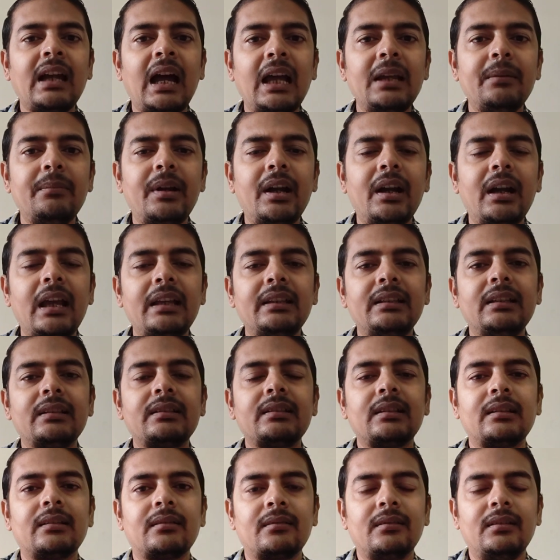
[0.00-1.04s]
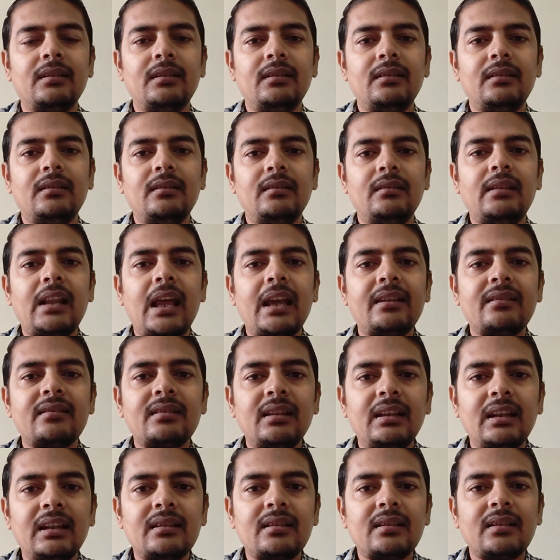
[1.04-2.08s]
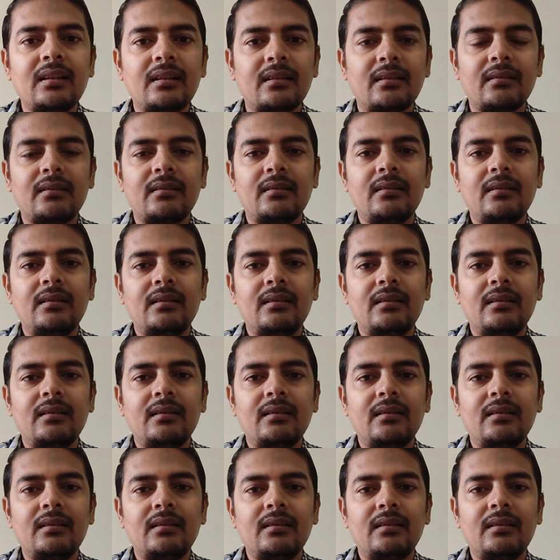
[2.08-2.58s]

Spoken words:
hybridization, like selection,